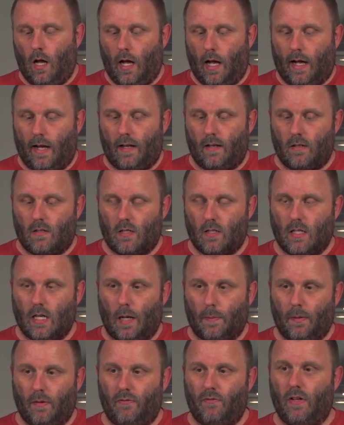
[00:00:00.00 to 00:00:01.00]
And to set
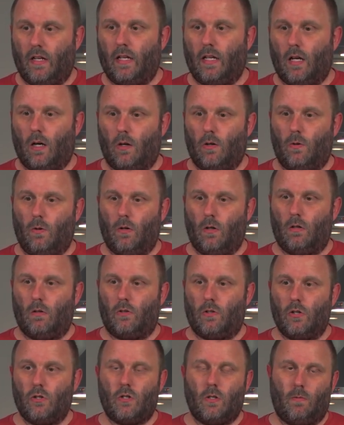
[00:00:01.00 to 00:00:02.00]
up a video, a
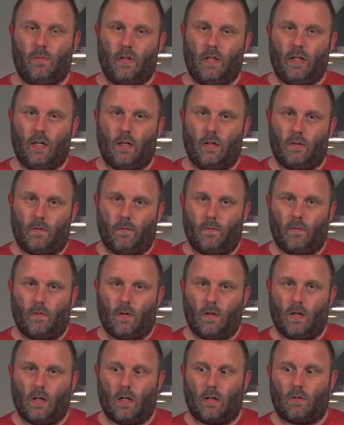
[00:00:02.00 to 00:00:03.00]
YouTube video,
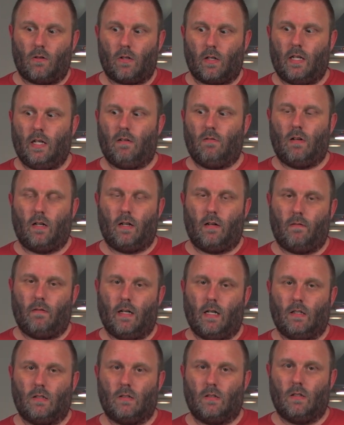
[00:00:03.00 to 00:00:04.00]
and I've got a kid running
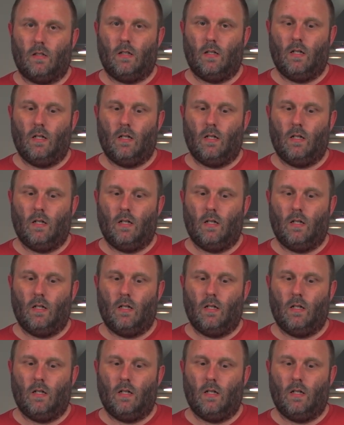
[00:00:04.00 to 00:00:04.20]
around,